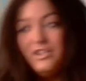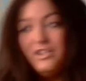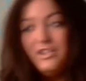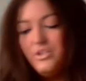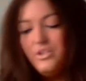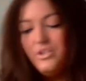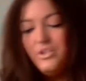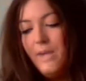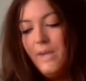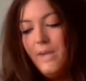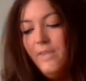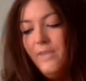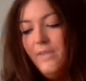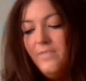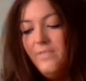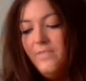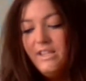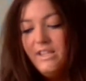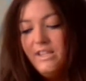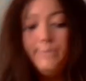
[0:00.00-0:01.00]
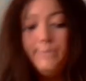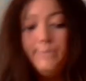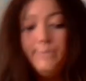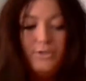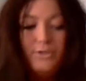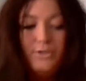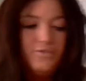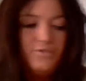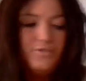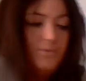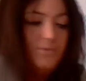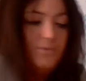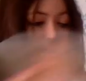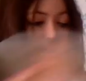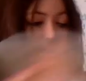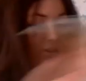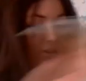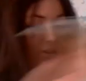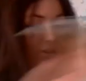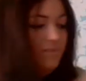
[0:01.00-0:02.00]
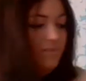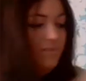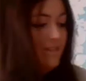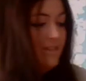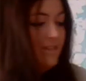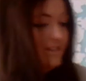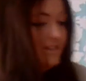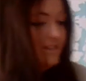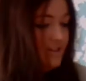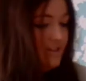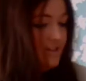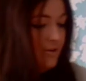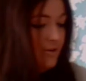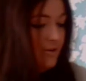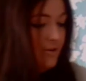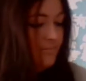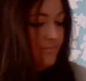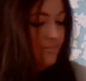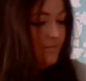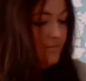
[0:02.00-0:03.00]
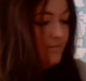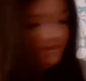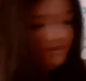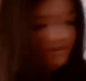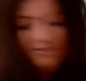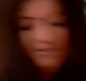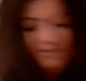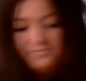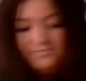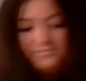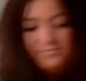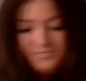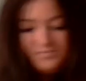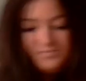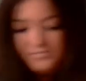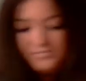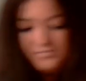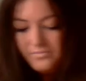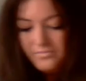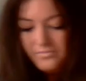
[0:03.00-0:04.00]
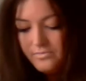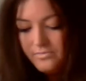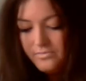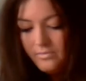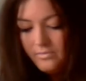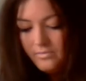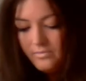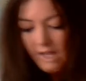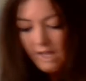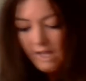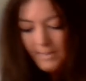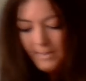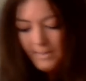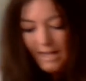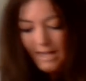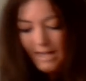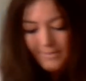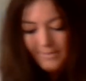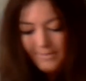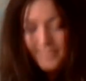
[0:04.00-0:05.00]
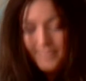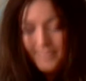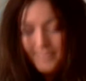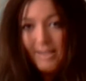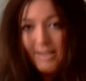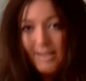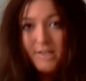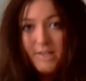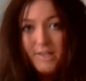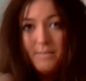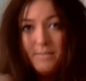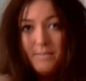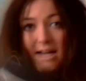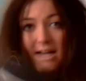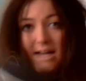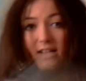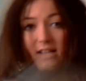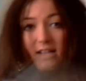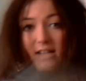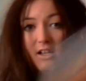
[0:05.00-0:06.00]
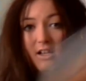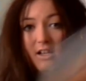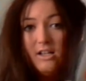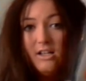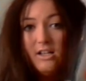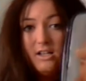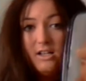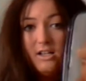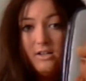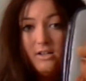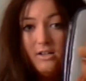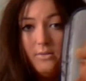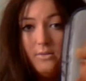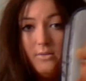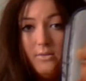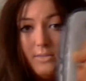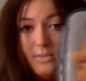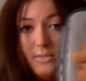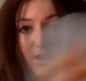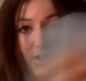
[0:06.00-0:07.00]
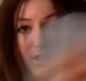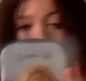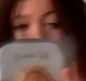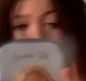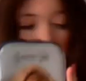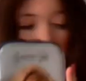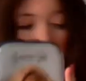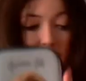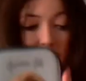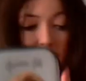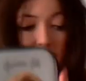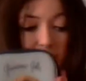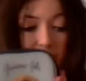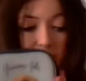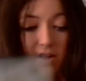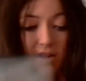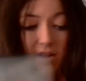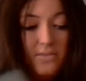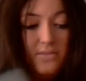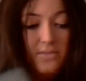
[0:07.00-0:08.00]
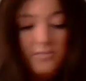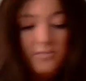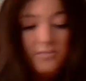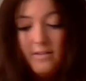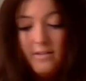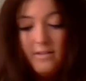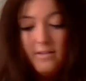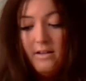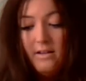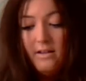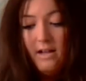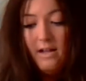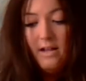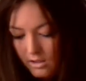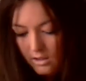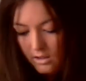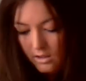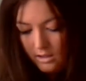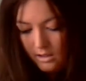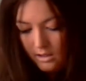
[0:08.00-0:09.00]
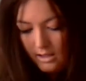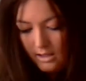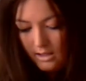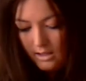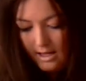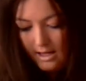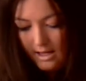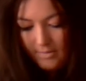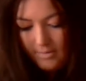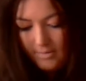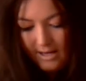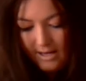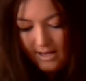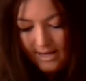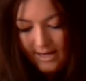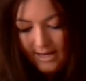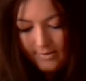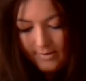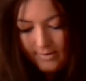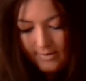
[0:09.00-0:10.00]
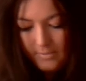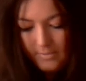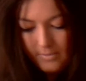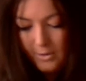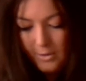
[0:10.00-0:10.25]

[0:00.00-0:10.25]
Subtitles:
as well. She's beautiful. I love her. So yeah. And I have my makeup bag, which is from Benefit. I have some